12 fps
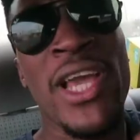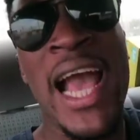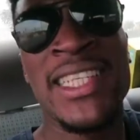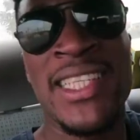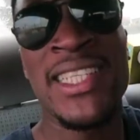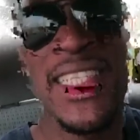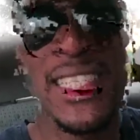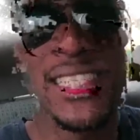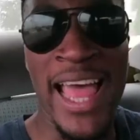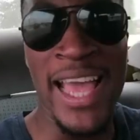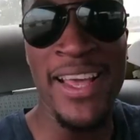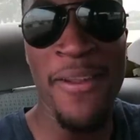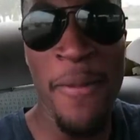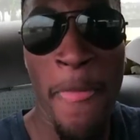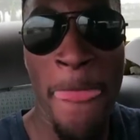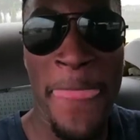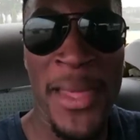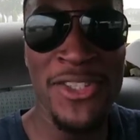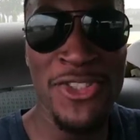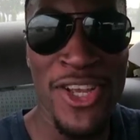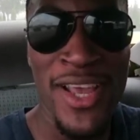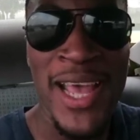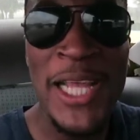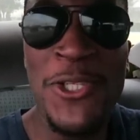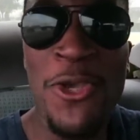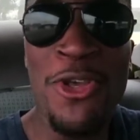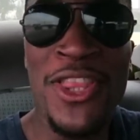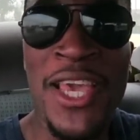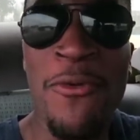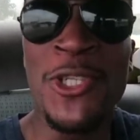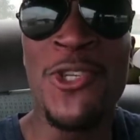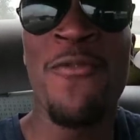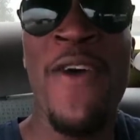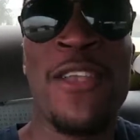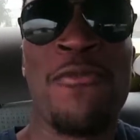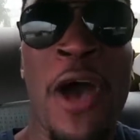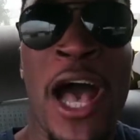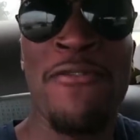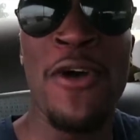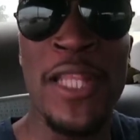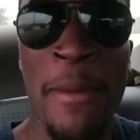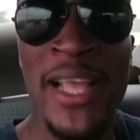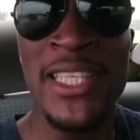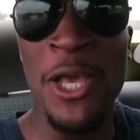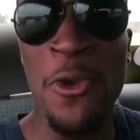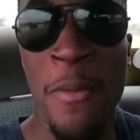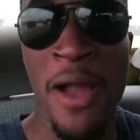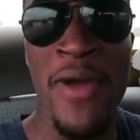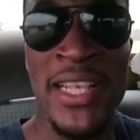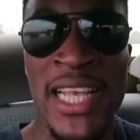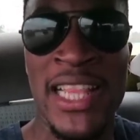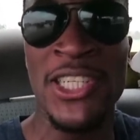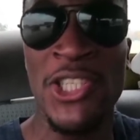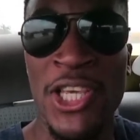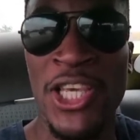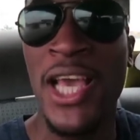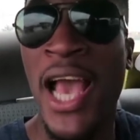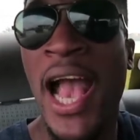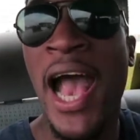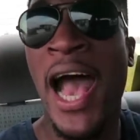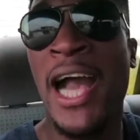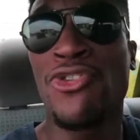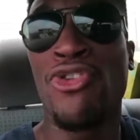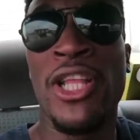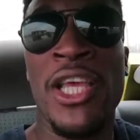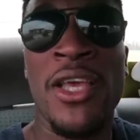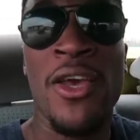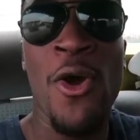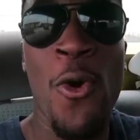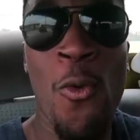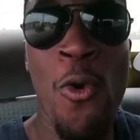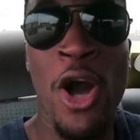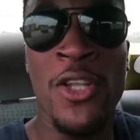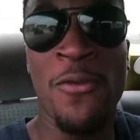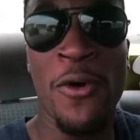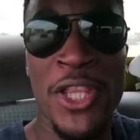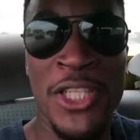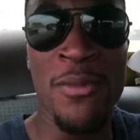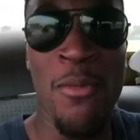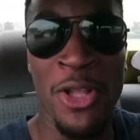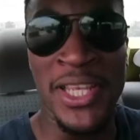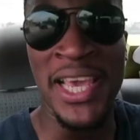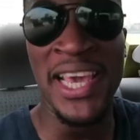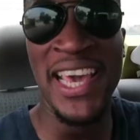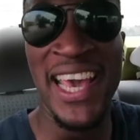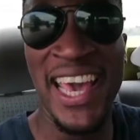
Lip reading: do you guys think? Like, do you think we should fight for her fundamental human rights and that she actually worked for this money?